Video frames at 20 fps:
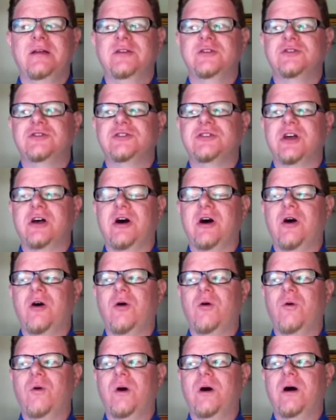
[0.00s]

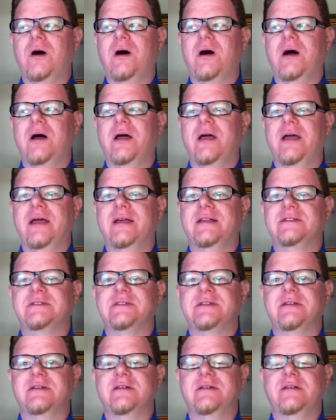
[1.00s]
So it's
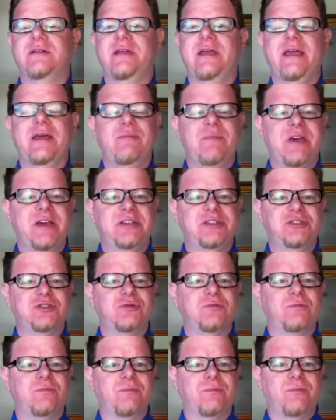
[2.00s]
an image,
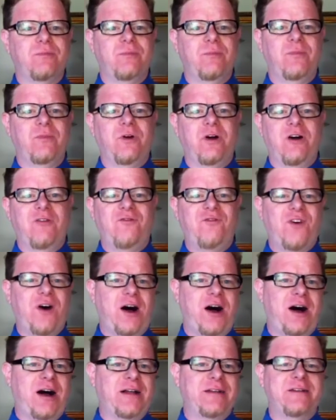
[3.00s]
a
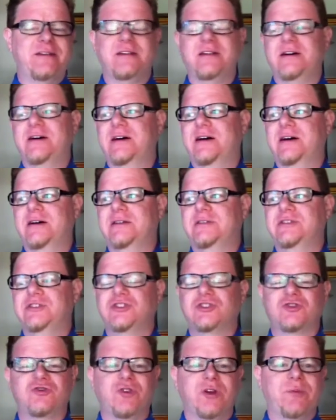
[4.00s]
font, a
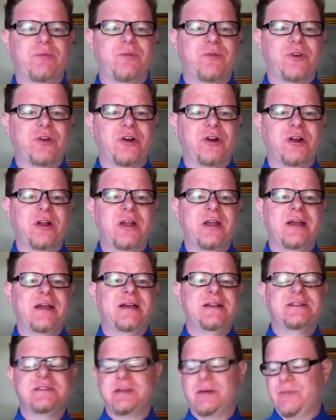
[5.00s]
descriptor.
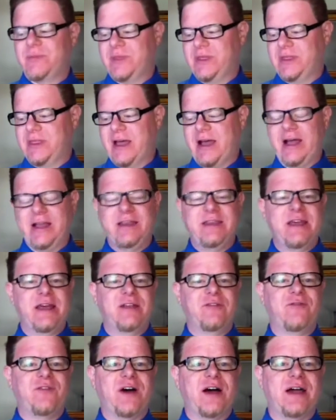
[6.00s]
It's something that
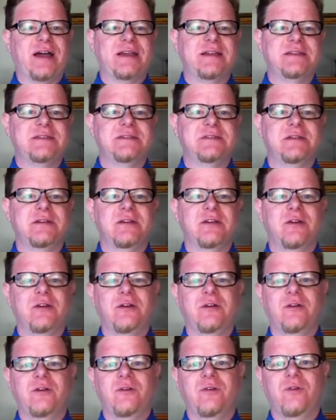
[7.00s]
identifies
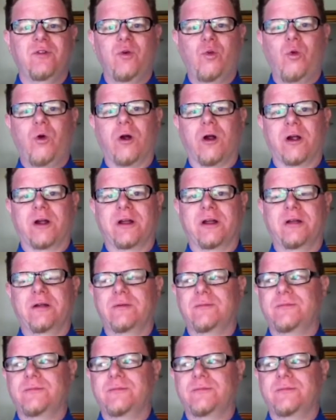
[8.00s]
the work.